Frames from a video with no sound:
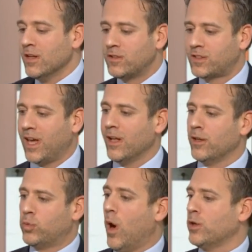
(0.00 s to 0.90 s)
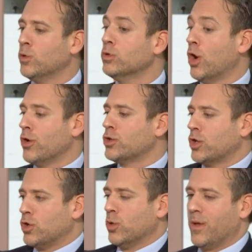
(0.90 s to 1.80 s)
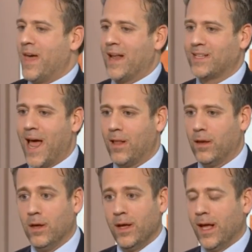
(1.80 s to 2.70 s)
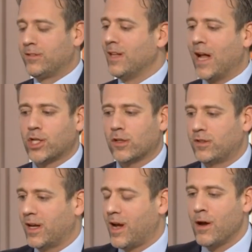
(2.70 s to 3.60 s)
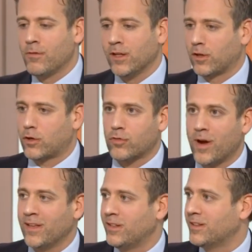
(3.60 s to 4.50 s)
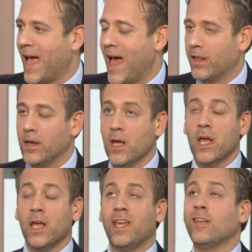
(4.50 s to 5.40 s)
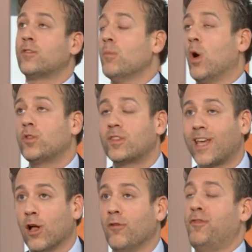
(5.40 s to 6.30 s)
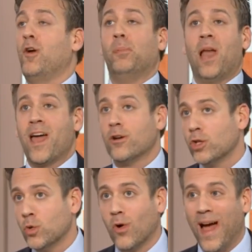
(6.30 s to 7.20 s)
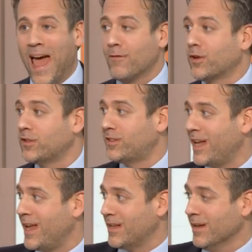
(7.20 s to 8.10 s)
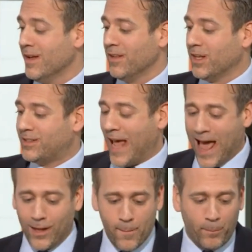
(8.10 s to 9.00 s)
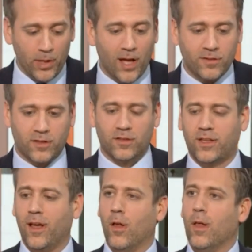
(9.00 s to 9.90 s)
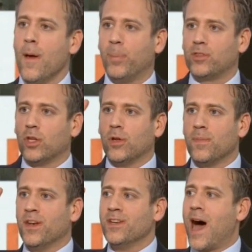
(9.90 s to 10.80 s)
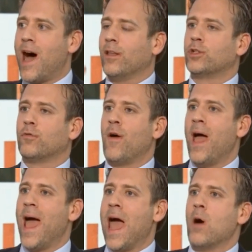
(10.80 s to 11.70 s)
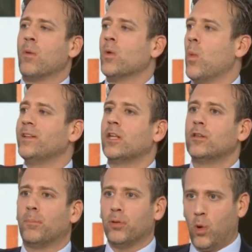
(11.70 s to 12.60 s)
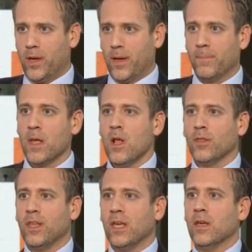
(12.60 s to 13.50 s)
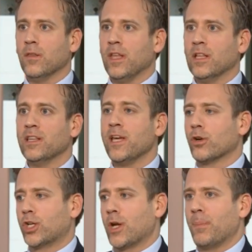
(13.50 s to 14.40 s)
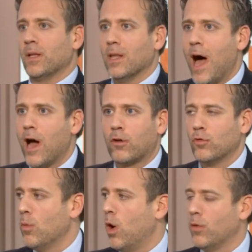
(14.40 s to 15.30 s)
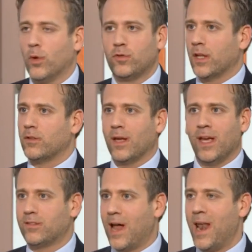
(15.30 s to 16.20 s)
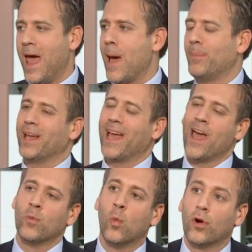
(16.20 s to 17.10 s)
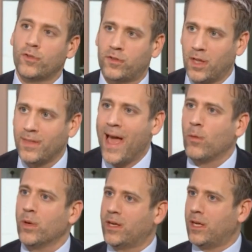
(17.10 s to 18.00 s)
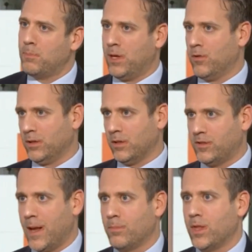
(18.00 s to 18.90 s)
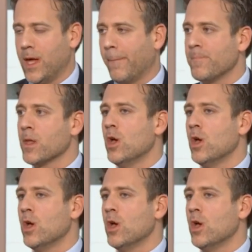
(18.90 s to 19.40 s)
Skill is what you learn to do with that talent. It's not just that Kyrie's a crazy talent. He's the most skillful player you will ever see. The talent plus the skill, but the knowledge of how and when to deploy it, the leadership in the locker room, all those things, it's not happening. And worse than that, we keep hearing the same thing.